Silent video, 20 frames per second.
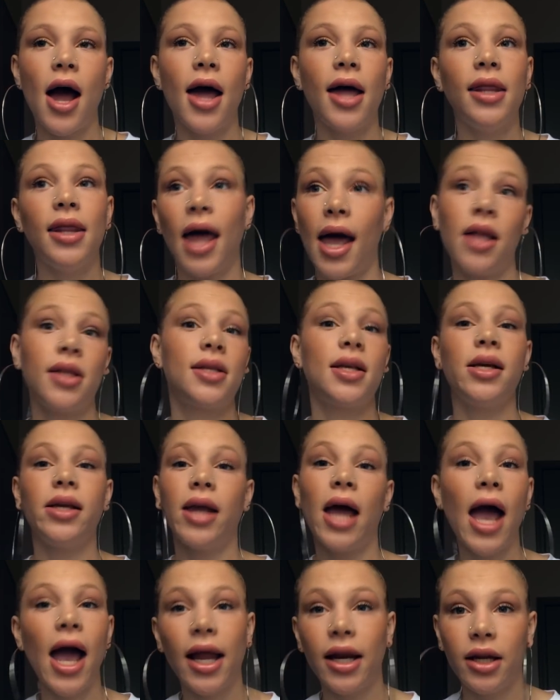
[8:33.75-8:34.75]
And that's
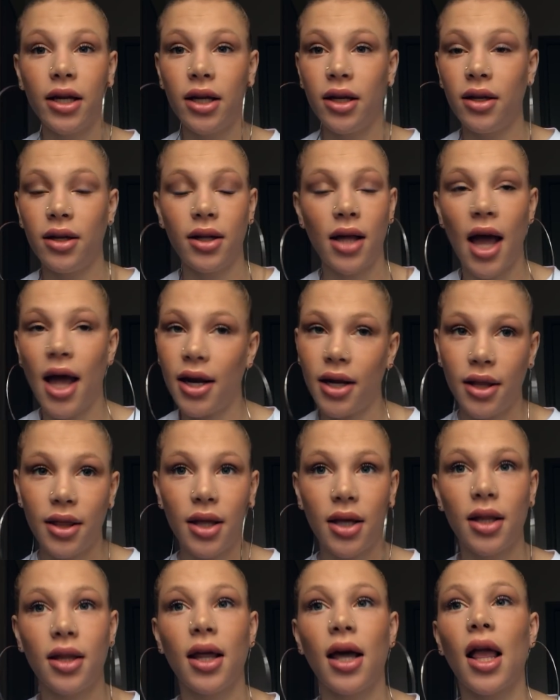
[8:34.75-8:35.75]
in
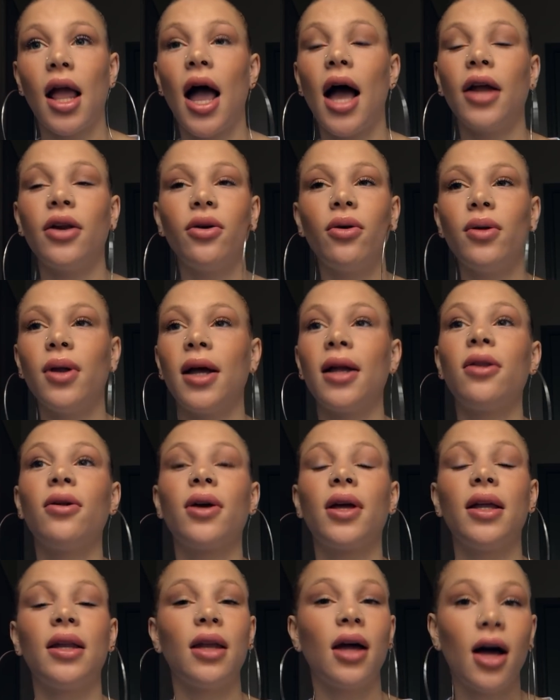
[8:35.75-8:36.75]
anything. Like, I don't like
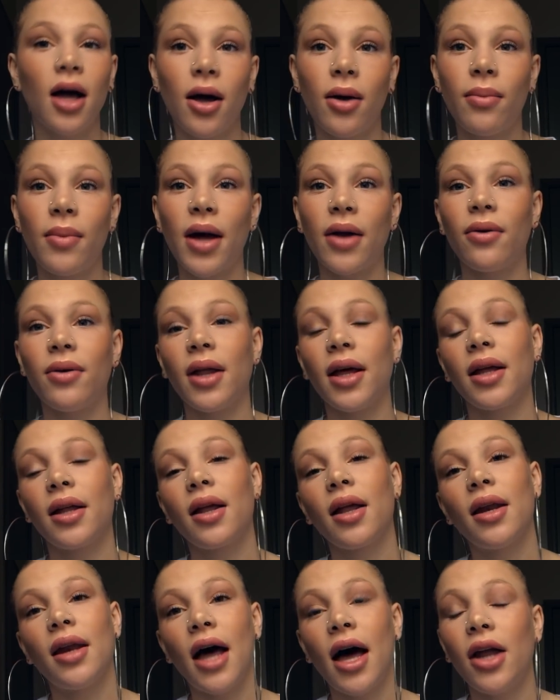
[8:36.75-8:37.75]
looking dumb. I don't
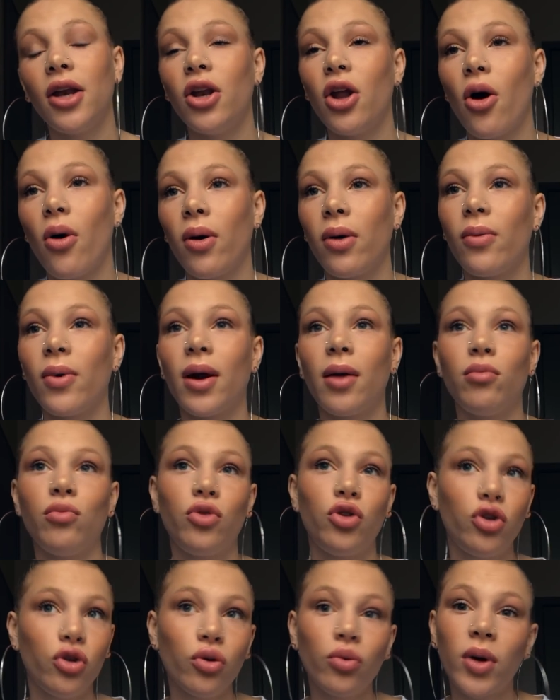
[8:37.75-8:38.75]
like not knowing what
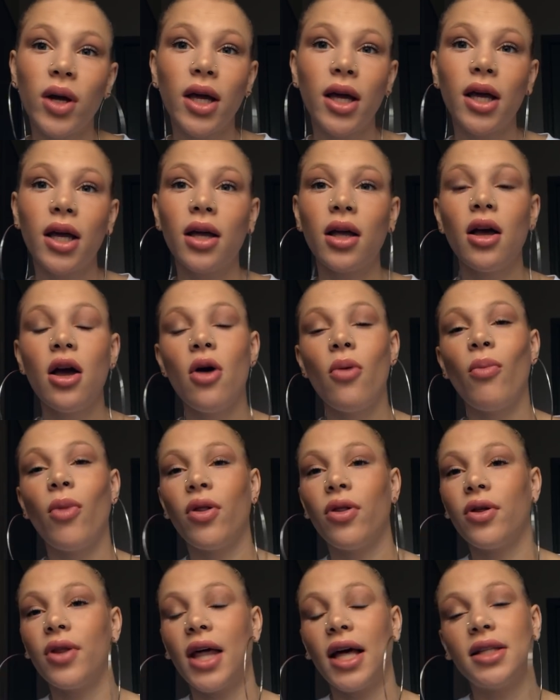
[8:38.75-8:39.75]
I'm doing,
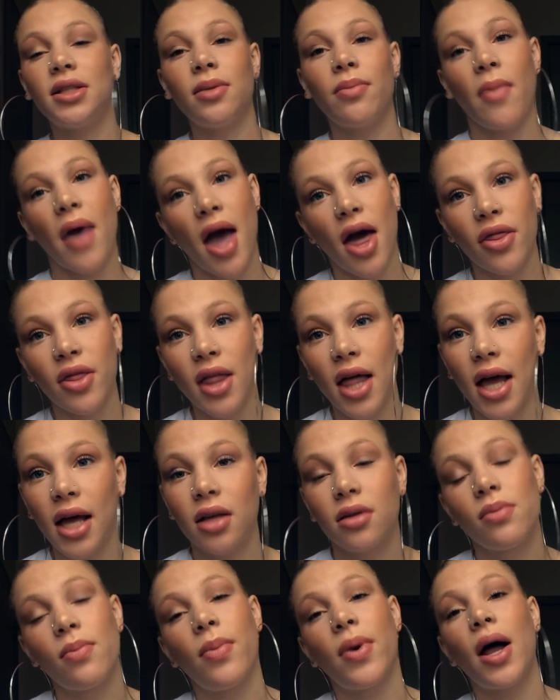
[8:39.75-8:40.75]
whether that's in math
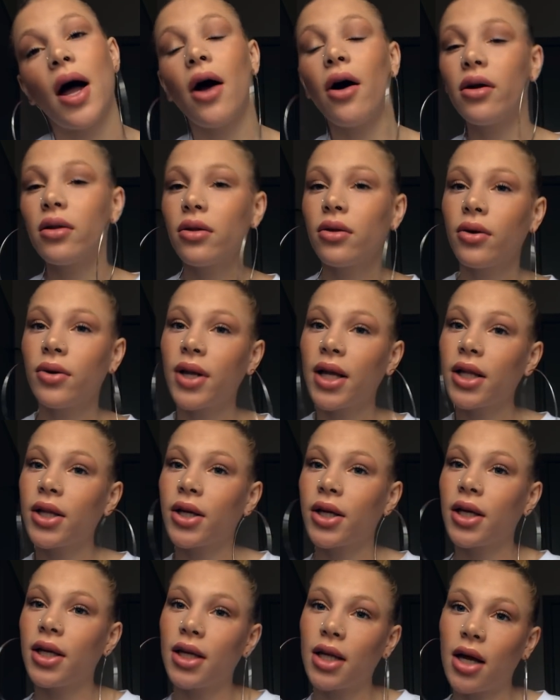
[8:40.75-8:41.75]
class. But I also don't like
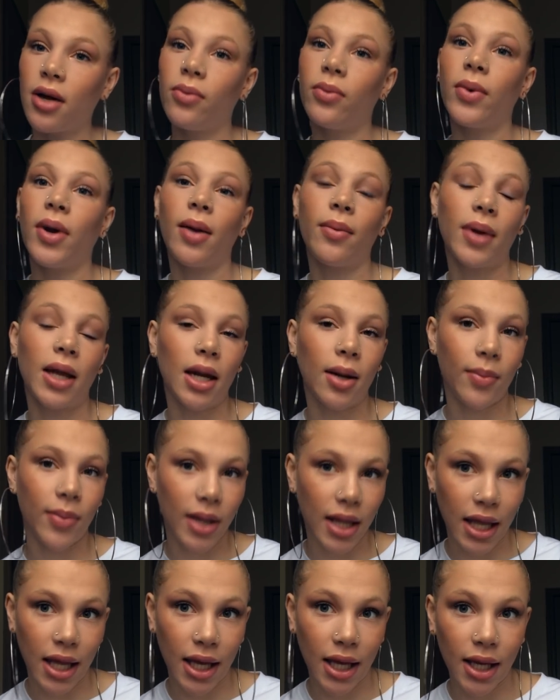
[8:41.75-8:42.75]
looking dumb when I'm getting
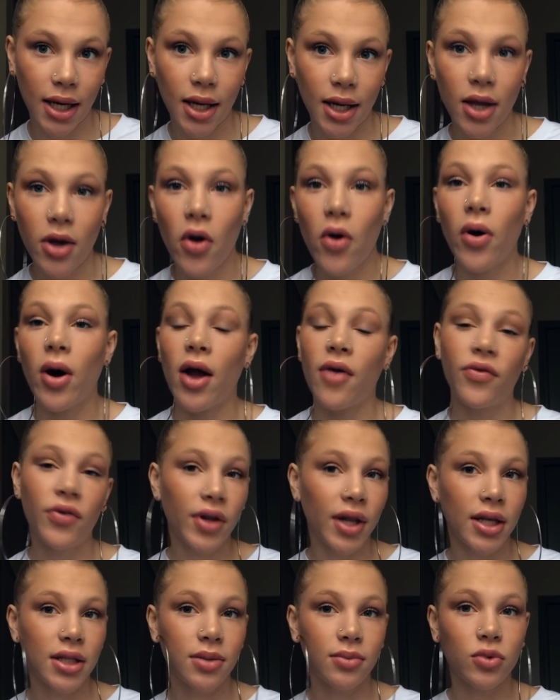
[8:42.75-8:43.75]
played, or I
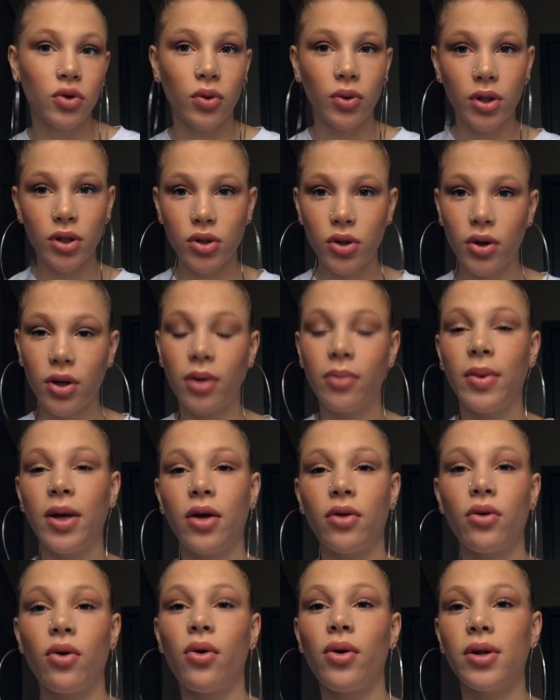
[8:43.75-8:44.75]
feel like someone's only talking to me
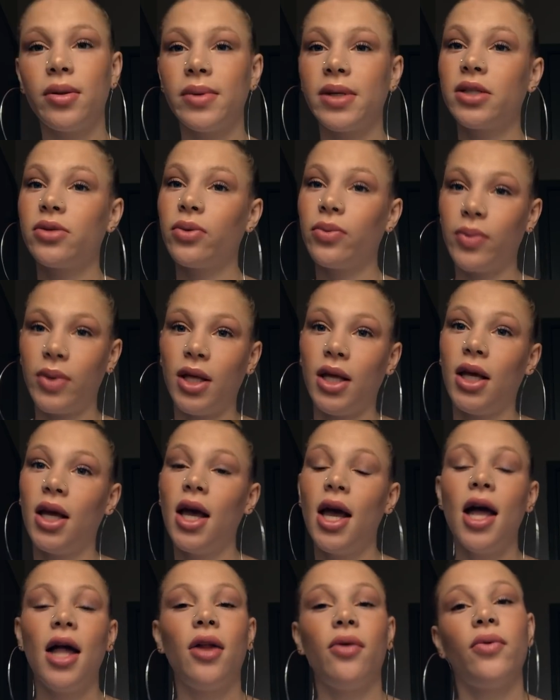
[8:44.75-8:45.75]
and they're only messing with me.
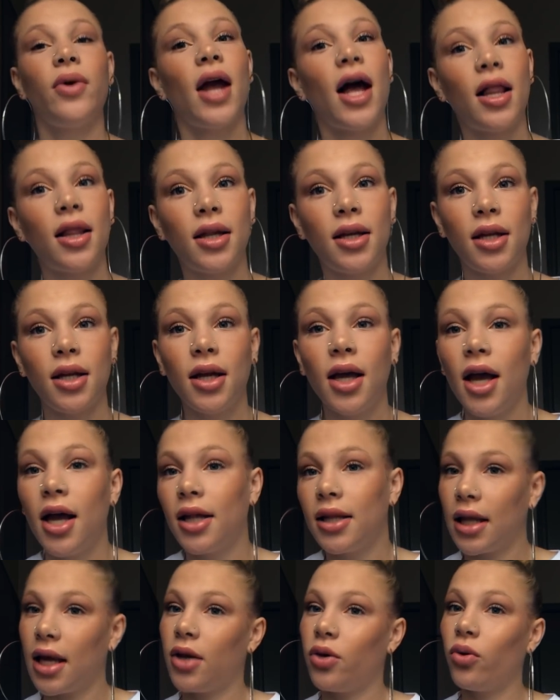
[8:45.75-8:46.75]
In reality,
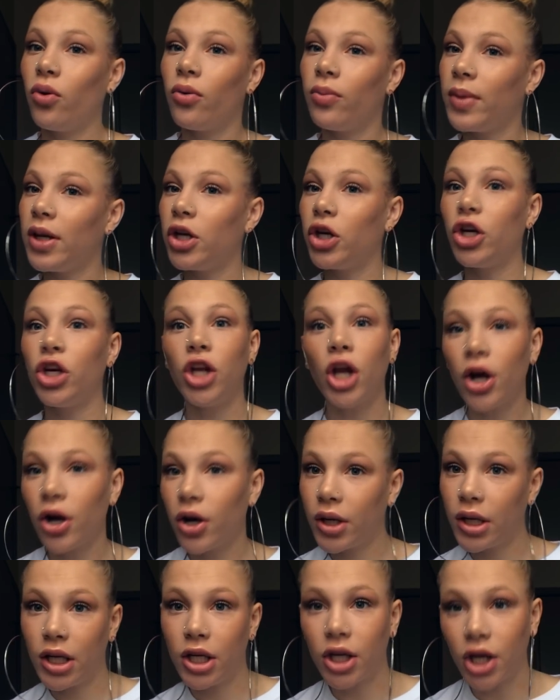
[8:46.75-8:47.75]
they doing me
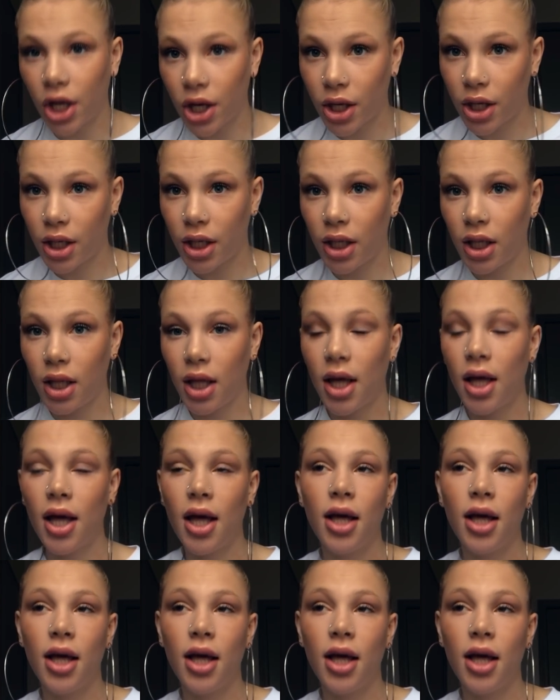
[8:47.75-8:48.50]
dirty.